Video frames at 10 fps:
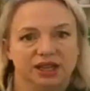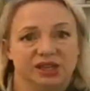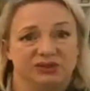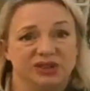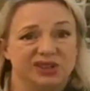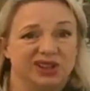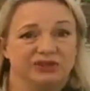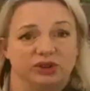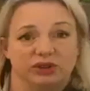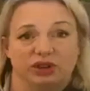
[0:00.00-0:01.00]
So I've just kind
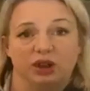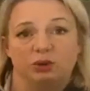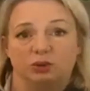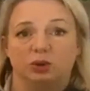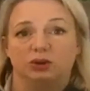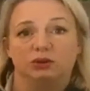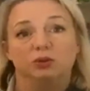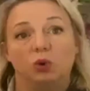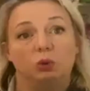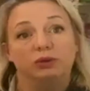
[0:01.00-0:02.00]
of got to go with
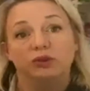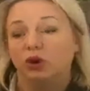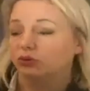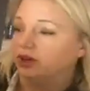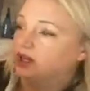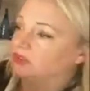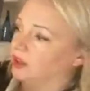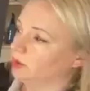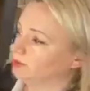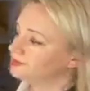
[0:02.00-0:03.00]
what we've got really on
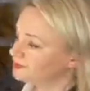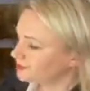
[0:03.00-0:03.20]
that one.